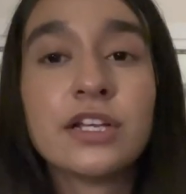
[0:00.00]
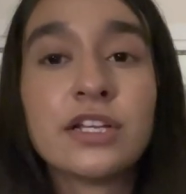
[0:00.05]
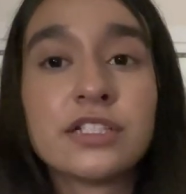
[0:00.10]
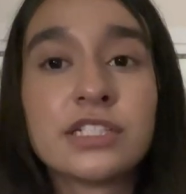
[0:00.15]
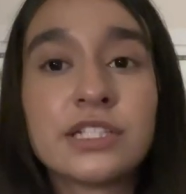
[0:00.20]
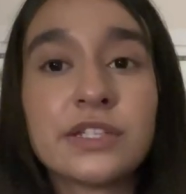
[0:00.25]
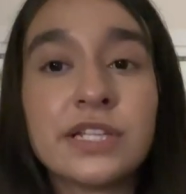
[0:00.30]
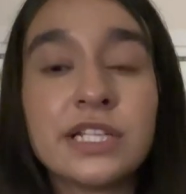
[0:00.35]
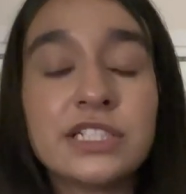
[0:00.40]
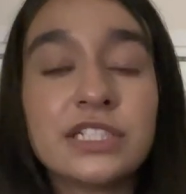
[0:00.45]

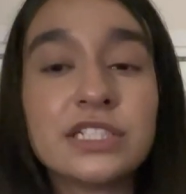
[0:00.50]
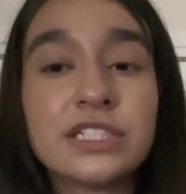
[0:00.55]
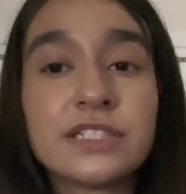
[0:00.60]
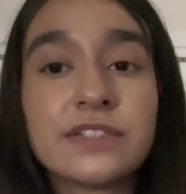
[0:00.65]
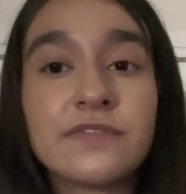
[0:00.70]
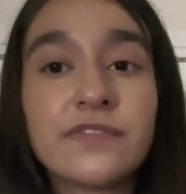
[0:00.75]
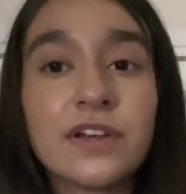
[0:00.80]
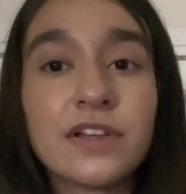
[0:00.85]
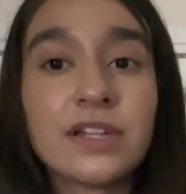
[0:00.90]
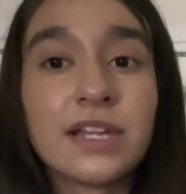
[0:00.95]
so they
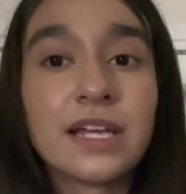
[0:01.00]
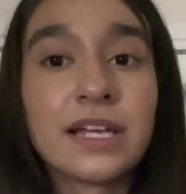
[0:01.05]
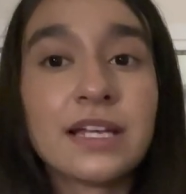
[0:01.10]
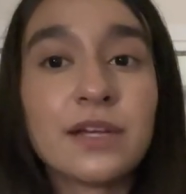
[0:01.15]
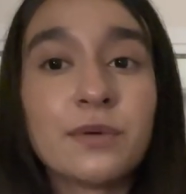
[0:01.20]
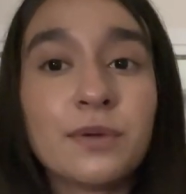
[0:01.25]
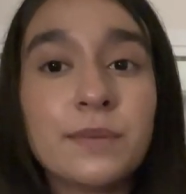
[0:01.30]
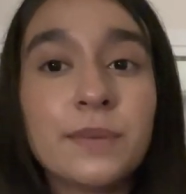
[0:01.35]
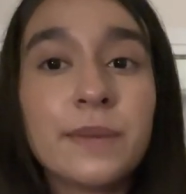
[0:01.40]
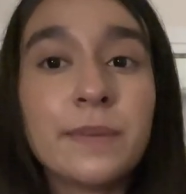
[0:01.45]
just felt like
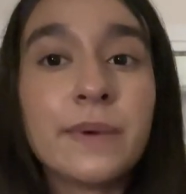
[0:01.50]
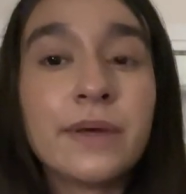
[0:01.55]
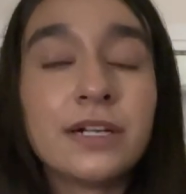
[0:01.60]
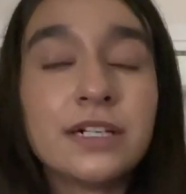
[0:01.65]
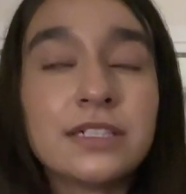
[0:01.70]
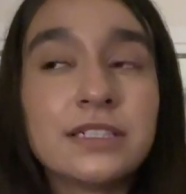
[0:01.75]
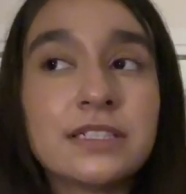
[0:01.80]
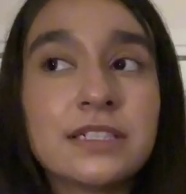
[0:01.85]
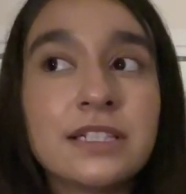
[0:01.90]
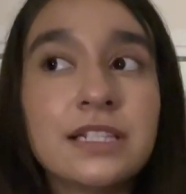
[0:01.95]
it would be
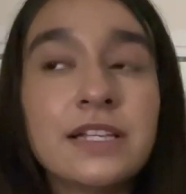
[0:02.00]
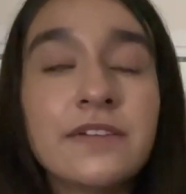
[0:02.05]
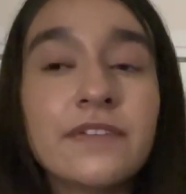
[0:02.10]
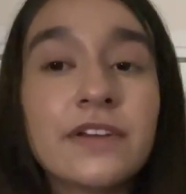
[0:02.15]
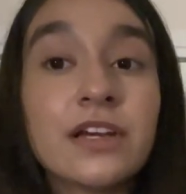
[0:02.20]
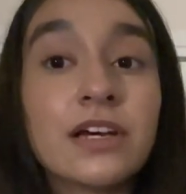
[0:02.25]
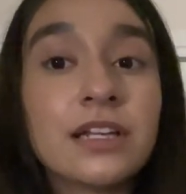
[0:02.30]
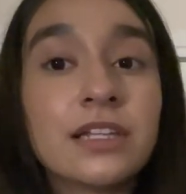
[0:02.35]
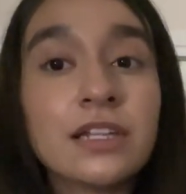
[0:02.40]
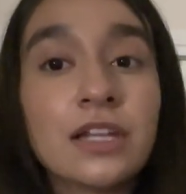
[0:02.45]
better to leave
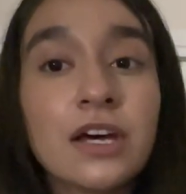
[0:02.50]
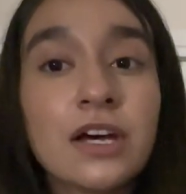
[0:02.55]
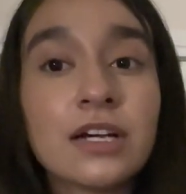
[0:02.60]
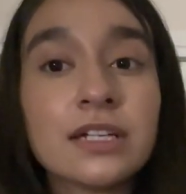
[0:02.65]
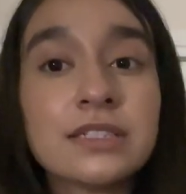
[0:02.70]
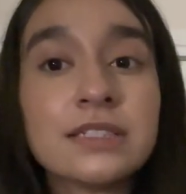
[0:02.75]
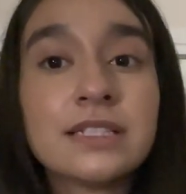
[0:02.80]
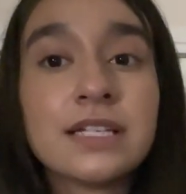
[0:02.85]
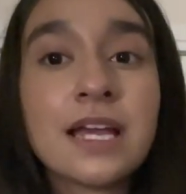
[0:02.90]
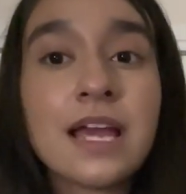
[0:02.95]
it
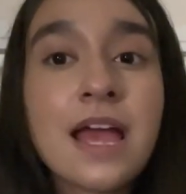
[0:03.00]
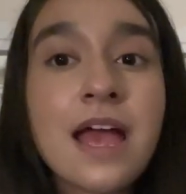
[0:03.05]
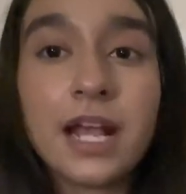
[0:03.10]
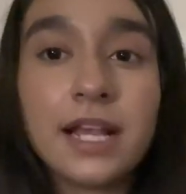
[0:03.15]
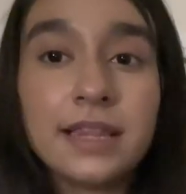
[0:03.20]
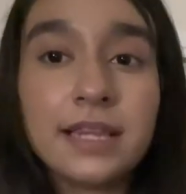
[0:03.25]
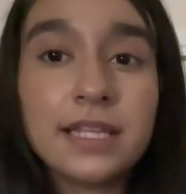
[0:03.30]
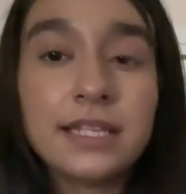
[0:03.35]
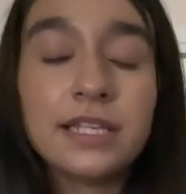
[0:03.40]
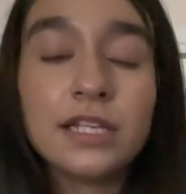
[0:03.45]
unlocked
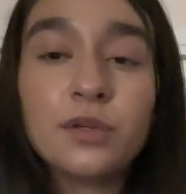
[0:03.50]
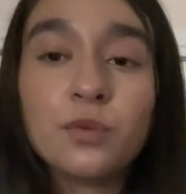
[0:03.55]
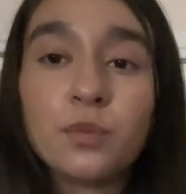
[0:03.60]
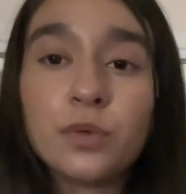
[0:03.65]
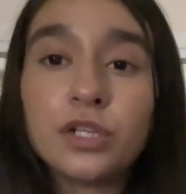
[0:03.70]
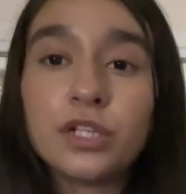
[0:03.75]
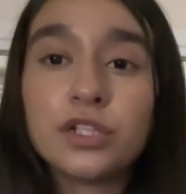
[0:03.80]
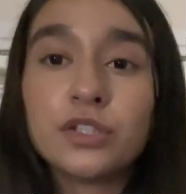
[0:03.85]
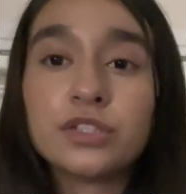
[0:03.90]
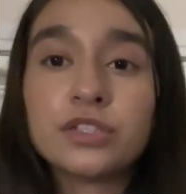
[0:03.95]
and they didn't
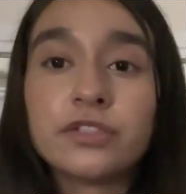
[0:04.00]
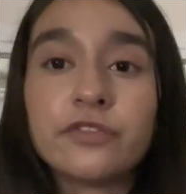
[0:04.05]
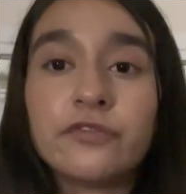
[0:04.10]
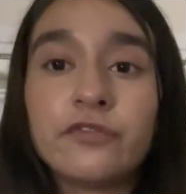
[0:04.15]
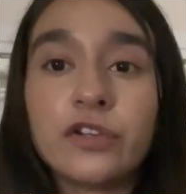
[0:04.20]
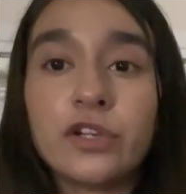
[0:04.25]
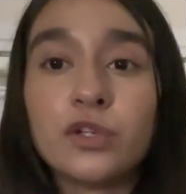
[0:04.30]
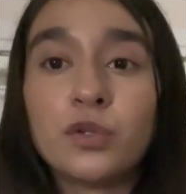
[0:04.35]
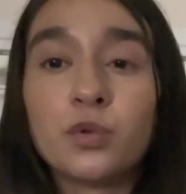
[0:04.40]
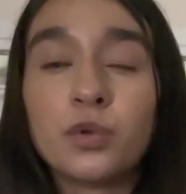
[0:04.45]
want to use the
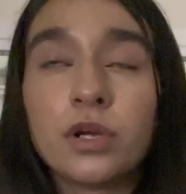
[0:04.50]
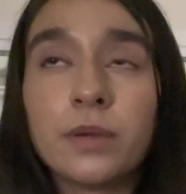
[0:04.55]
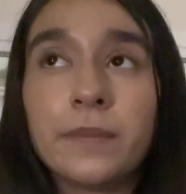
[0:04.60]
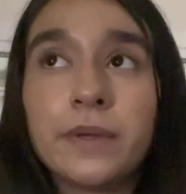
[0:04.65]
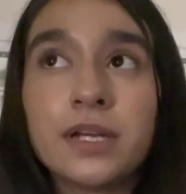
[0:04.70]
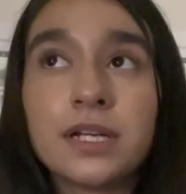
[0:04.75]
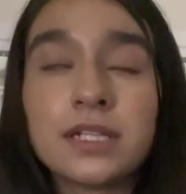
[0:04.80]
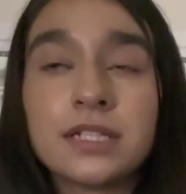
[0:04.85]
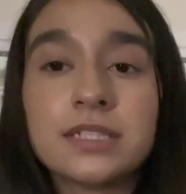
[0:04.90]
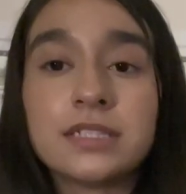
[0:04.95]
front door
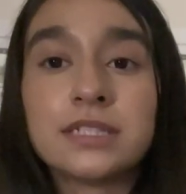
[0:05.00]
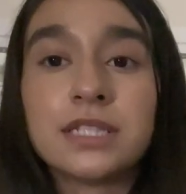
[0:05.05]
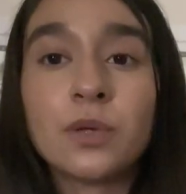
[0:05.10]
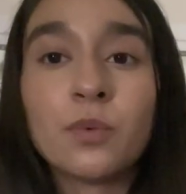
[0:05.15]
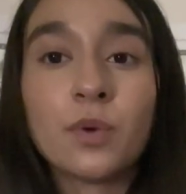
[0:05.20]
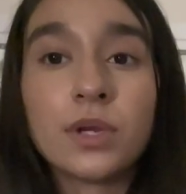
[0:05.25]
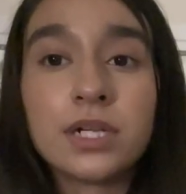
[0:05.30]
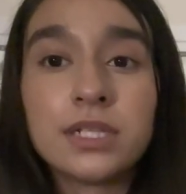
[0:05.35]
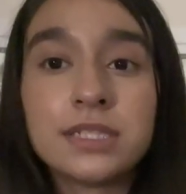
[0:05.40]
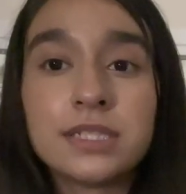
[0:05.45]
because they
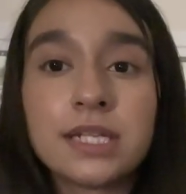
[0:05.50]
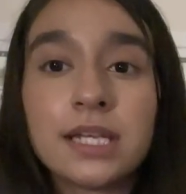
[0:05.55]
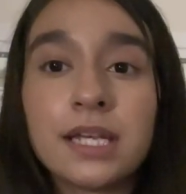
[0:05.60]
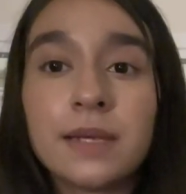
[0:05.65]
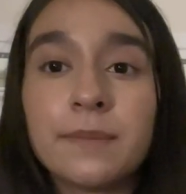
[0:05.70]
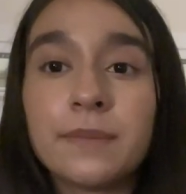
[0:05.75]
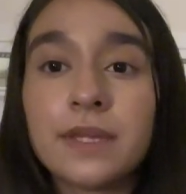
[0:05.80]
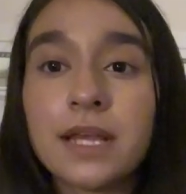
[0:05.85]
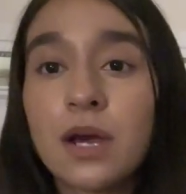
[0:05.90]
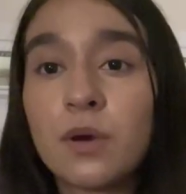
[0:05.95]
wanted to
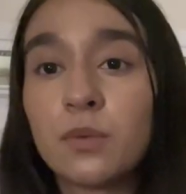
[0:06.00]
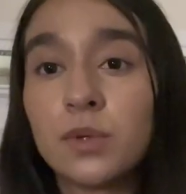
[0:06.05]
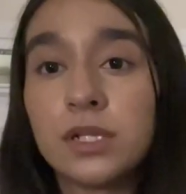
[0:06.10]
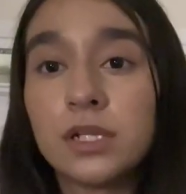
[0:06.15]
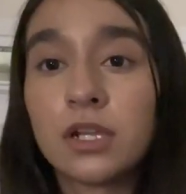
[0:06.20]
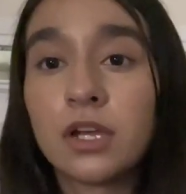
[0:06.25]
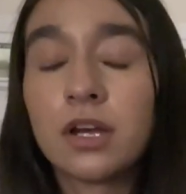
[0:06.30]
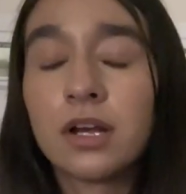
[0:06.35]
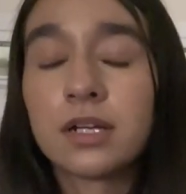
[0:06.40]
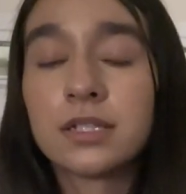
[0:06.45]
keep that one
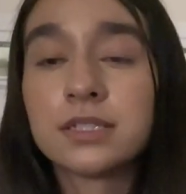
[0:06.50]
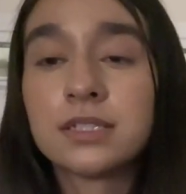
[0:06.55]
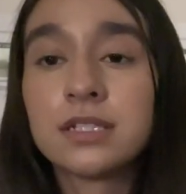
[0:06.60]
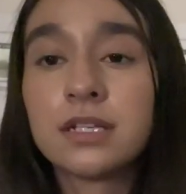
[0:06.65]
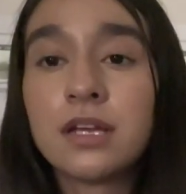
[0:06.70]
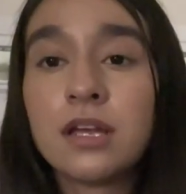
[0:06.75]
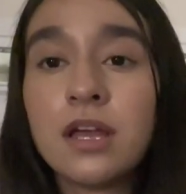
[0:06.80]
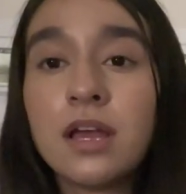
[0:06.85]
locked